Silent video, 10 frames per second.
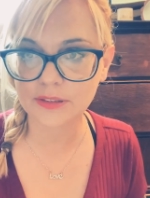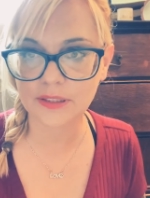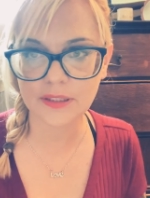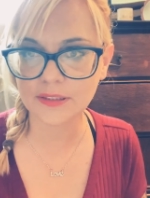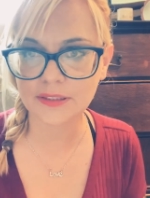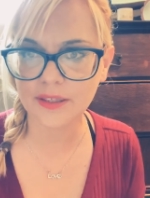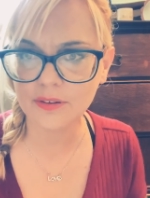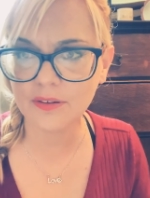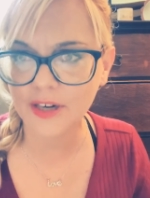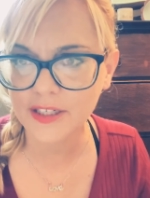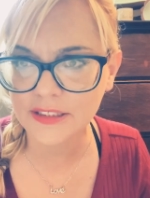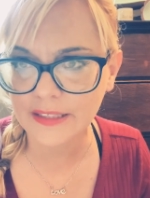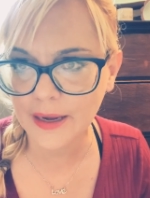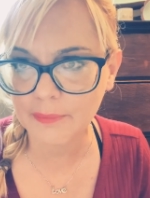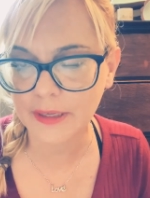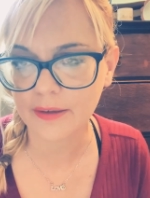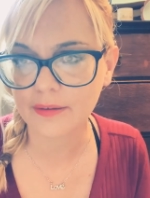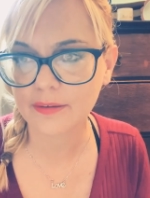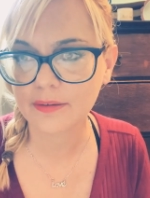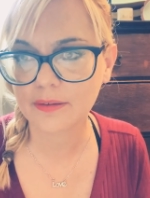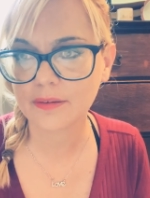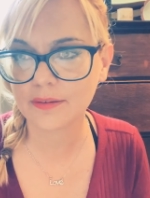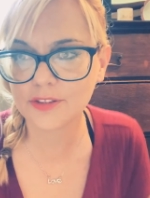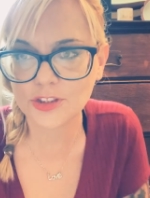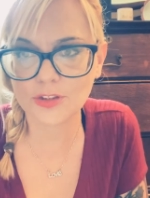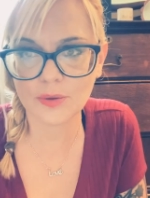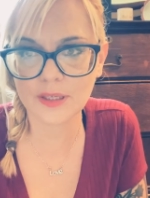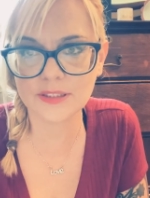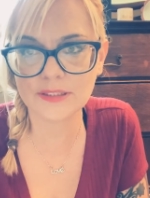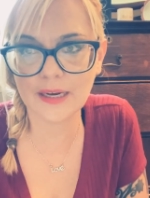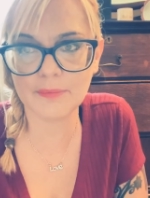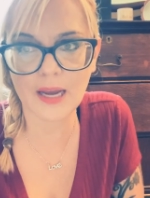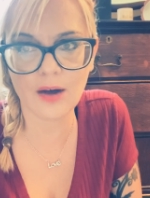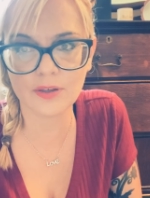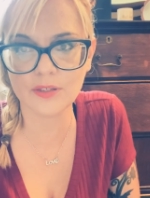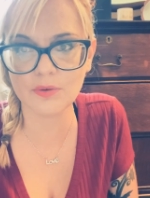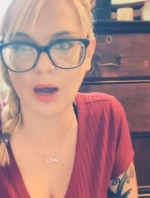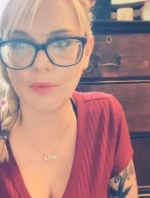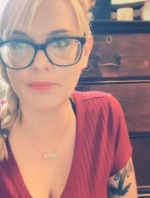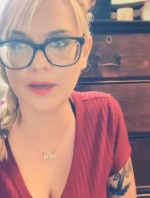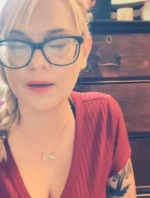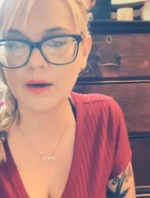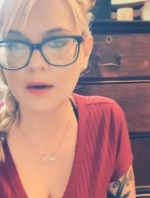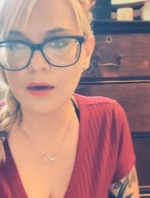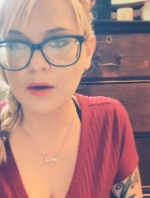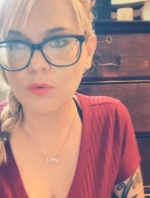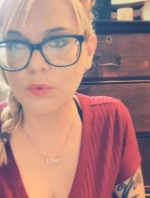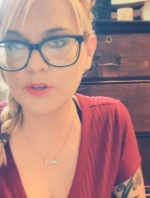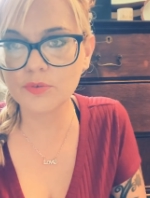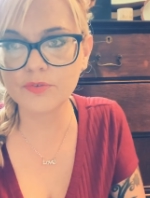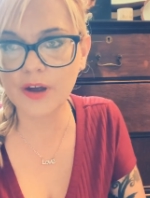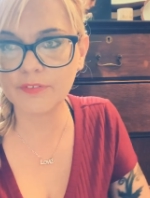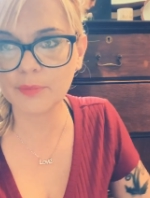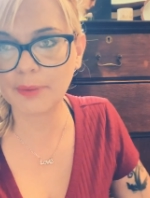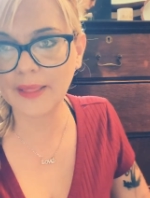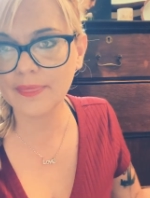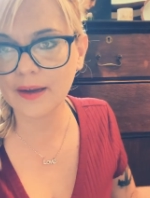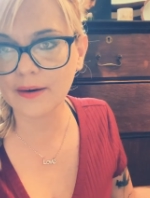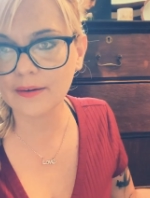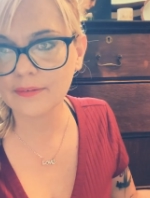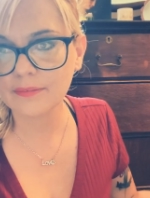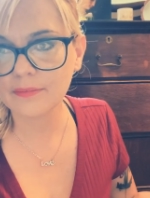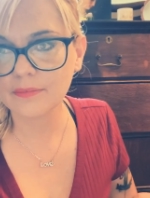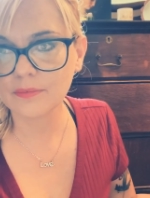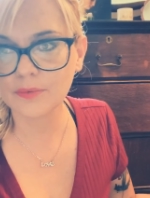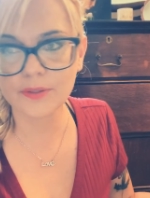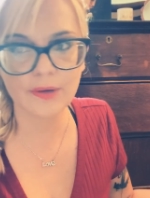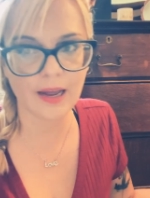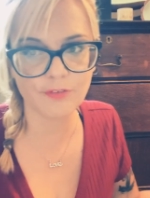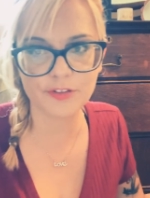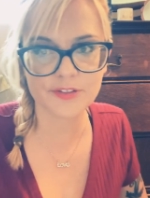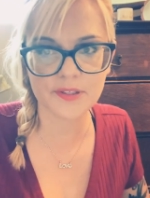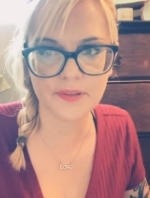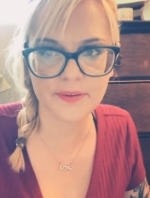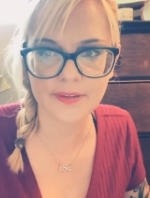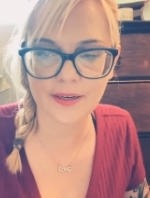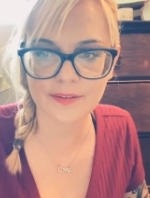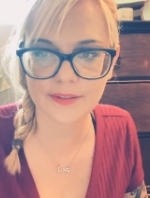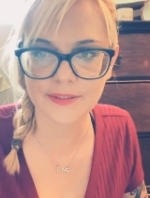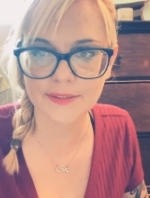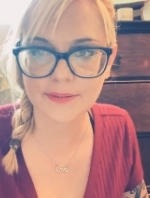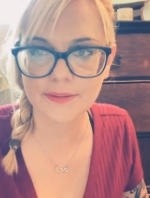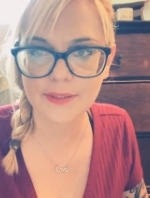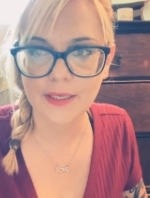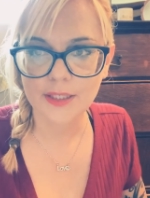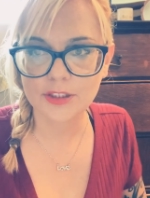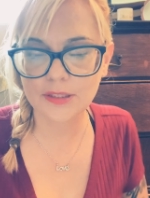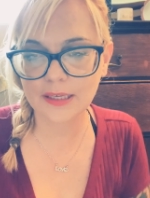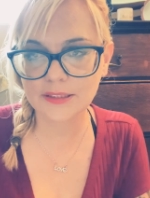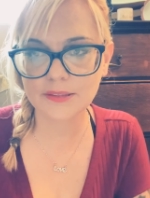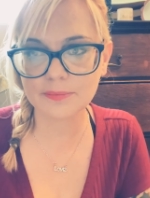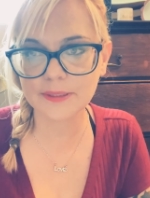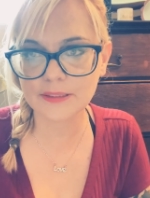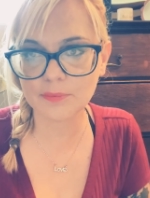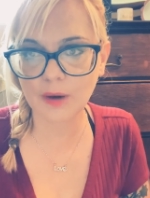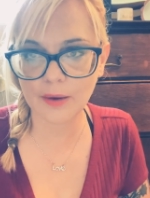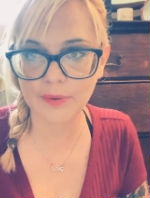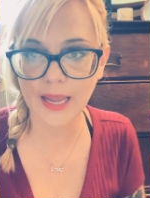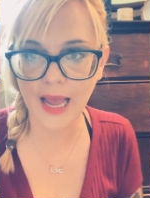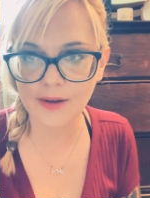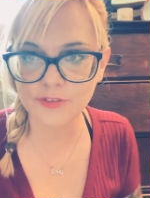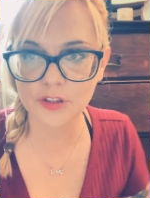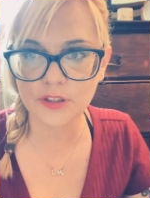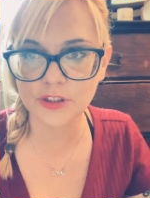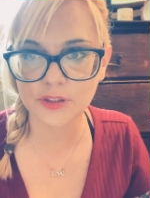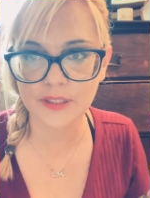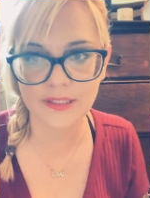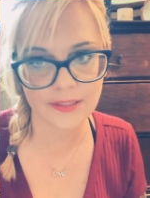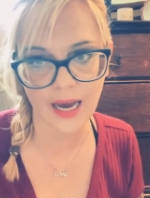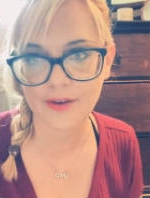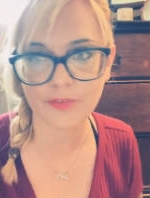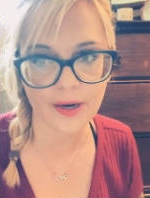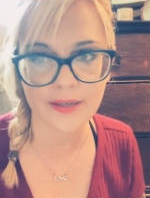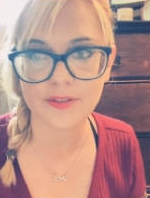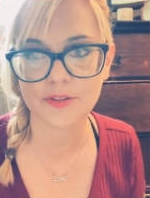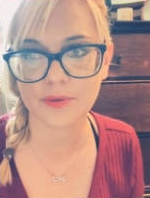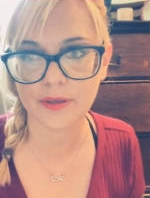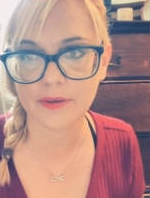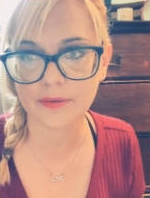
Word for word: They're going to say, you don't understand me. You just don't understand me. How can you help me when you've never been there? When you haven't seen the darkness? So that's the reason why we have to literally dive right into it.